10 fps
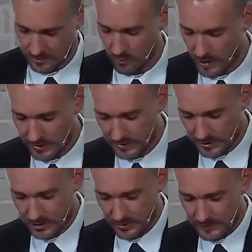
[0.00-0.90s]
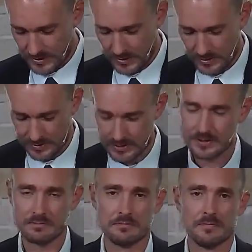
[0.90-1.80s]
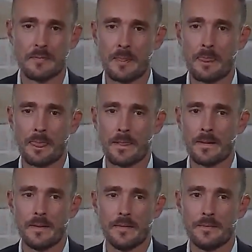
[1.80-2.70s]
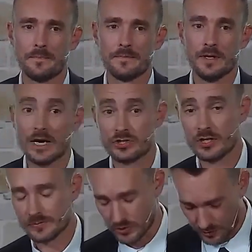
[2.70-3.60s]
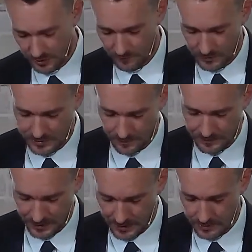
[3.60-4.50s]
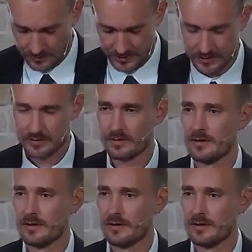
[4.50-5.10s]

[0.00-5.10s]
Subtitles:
no recognition of sins. He actually comes looking for something else,